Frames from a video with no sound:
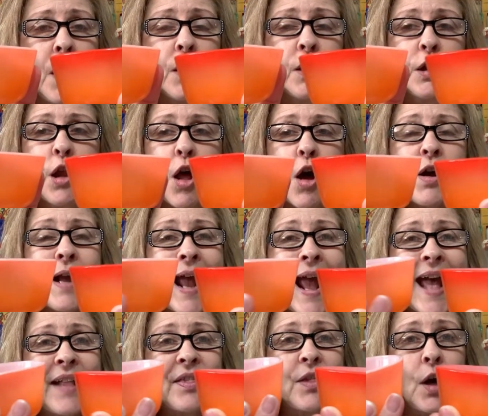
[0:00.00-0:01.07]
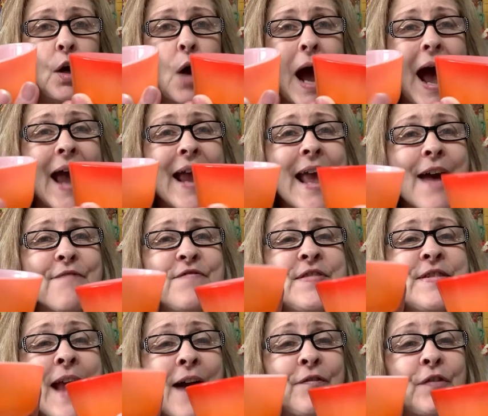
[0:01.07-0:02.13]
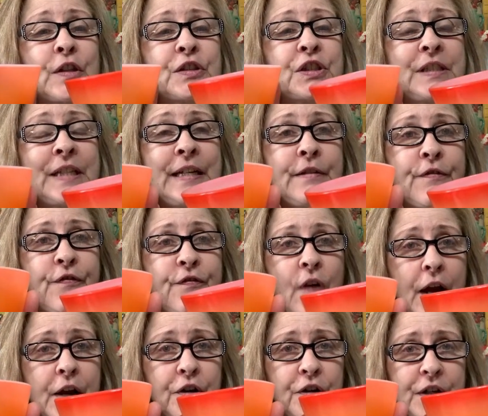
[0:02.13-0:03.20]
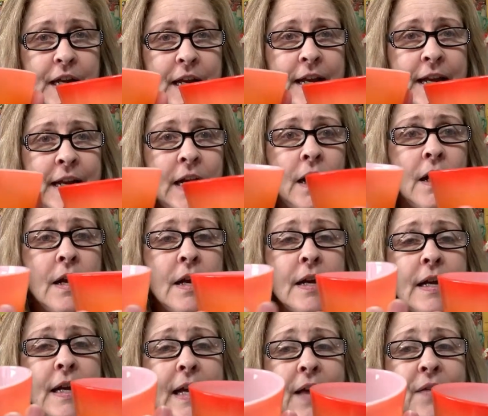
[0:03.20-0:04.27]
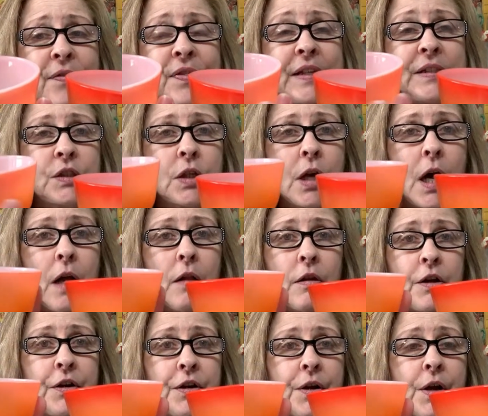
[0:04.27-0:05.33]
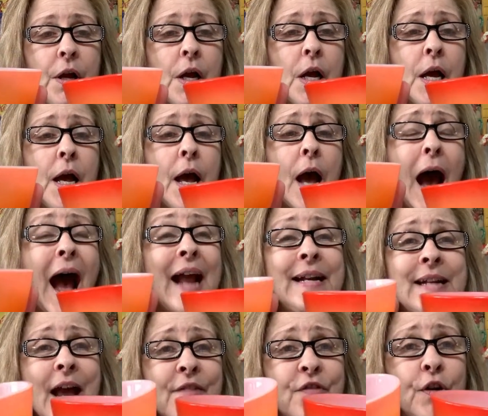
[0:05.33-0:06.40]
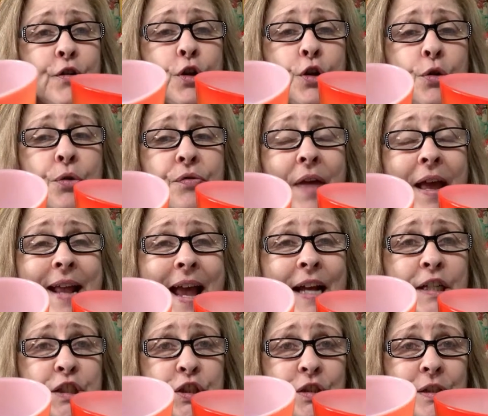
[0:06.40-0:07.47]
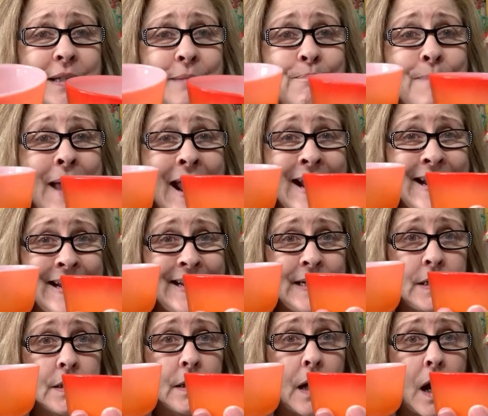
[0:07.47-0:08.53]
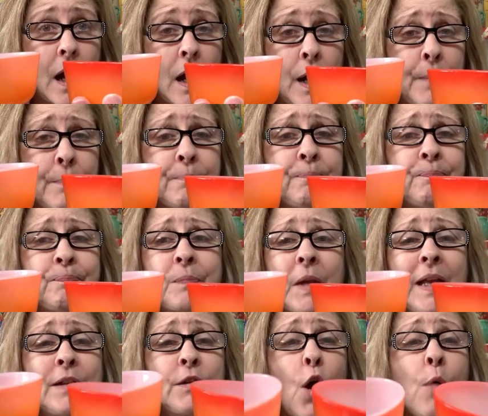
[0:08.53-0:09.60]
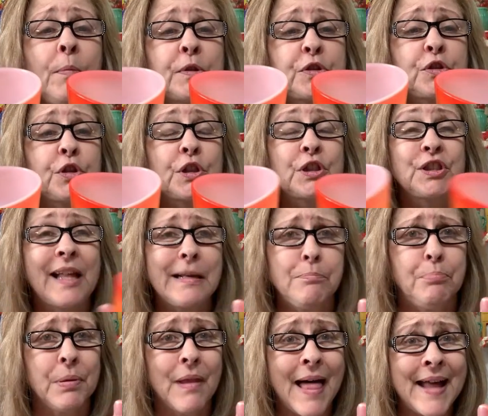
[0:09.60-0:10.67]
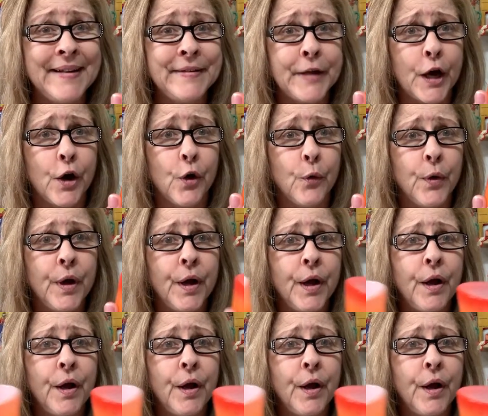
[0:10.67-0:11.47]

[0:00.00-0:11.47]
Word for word: Look at, though, I have never seen Fire King in this color. I never knew they actually made, um, it almost looks like Blendo.